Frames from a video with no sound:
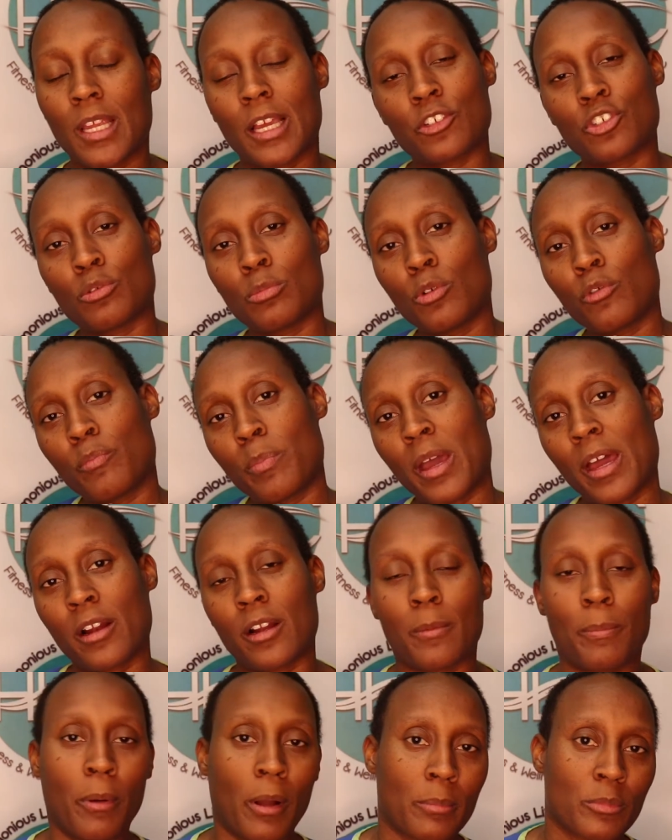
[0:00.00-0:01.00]
As you move better,
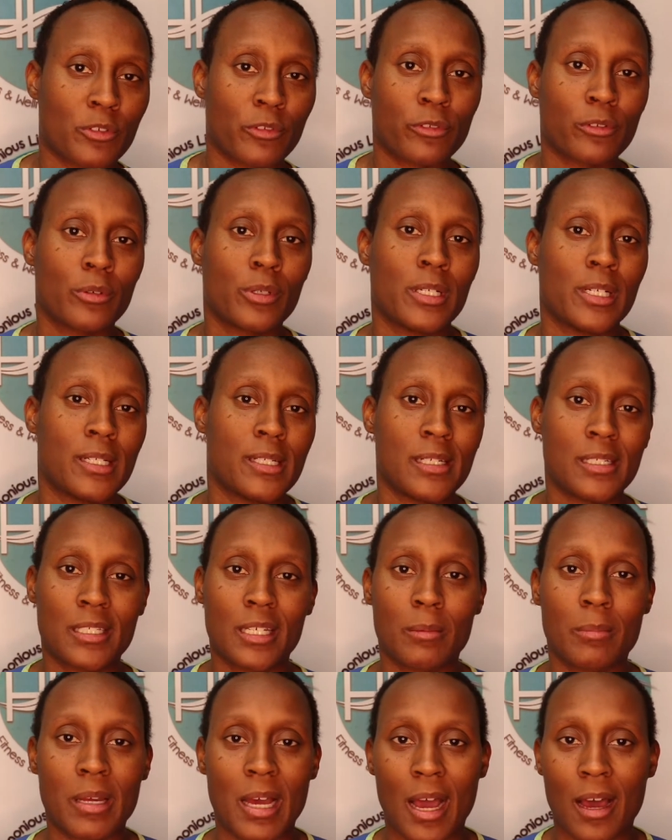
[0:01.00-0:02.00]
it pumps fluid and
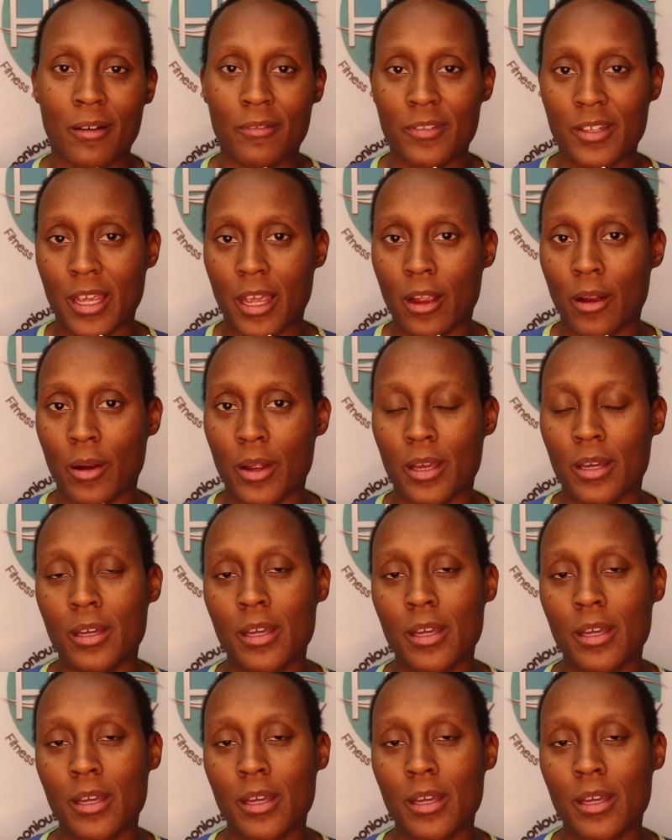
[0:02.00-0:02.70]
edema out of the area.